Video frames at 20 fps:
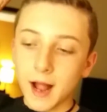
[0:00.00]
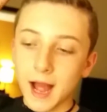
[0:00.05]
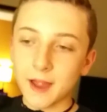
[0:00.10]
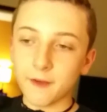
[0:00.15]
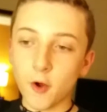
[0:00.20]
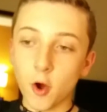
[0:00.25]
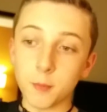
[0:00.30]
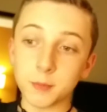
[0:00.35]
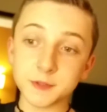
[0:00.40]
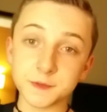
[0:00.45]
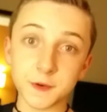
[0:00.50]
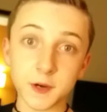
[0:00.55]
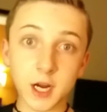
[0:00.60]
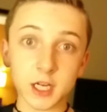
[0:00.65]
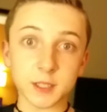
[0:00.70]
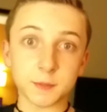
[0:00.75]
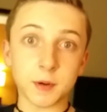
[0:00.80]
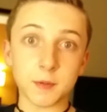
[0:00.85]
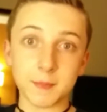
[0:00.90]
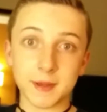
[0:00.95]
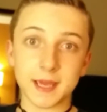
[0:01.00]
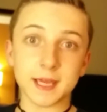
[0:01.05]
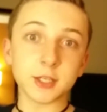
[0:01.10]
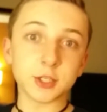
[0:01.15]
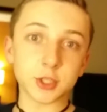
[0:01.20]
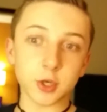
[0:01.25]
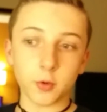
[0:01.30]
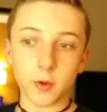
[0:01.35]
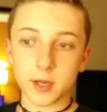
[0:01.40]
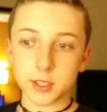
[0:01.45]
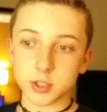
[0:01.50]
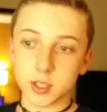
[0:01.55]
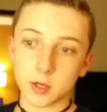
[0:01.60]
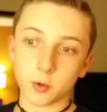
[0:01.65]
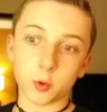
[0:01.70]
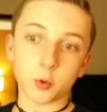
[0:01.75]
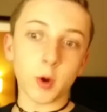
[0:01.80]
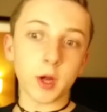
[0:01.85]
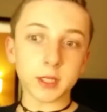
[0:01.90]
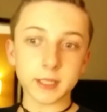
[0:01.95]
I almost forgot to put my intro in, so I
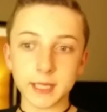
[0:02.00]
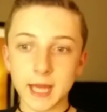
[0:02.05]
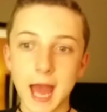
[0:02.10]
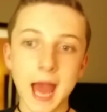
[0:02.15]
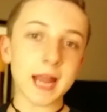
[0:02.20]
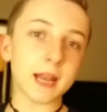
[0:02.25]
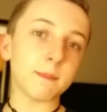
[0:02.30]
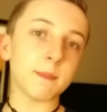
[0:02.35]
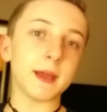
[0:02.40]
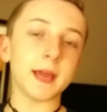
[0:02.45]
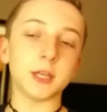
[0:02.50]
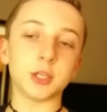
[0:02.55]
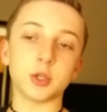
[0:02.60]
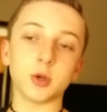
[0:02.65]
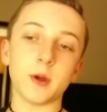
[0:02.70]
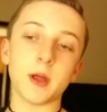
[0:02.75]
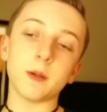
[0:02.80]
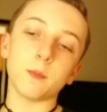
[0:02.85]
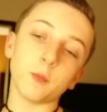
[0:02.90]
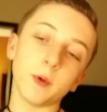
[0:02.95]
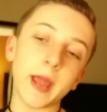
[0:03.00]
quickly added my intro in,